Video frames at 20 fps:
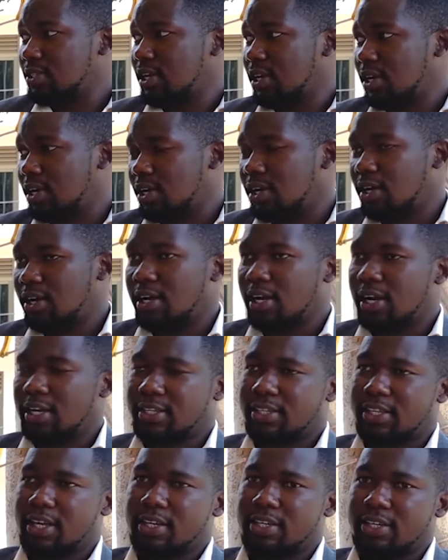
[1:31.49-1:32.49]
at
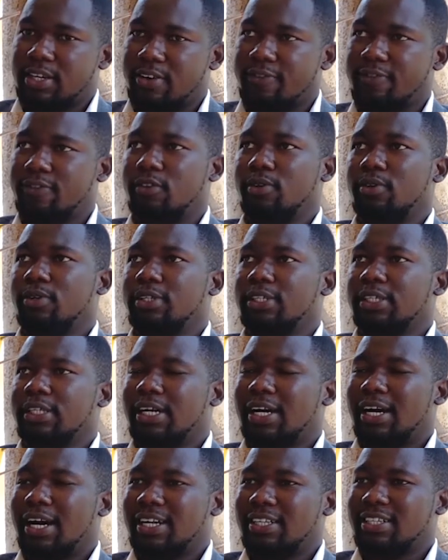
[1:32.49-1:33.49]
that level,
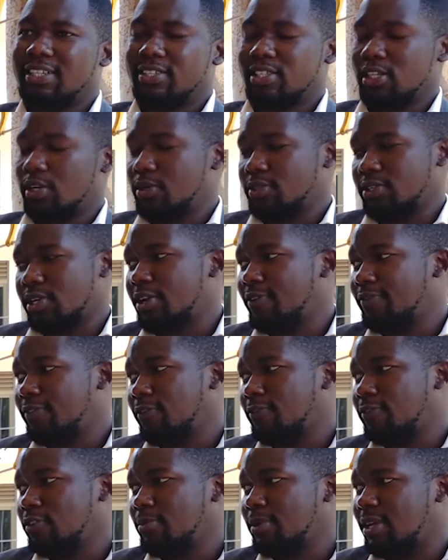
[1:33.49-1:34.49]
and the Secretary for
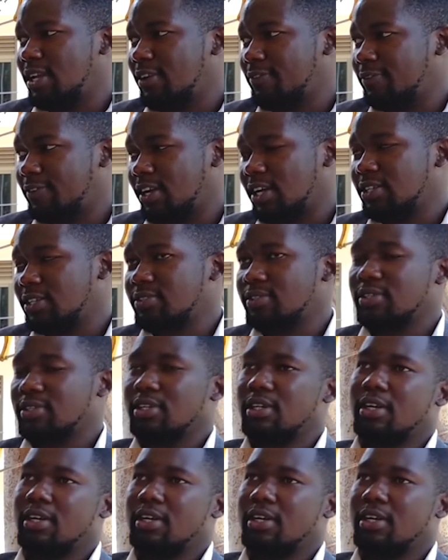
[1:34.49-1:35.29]
Female Affairs.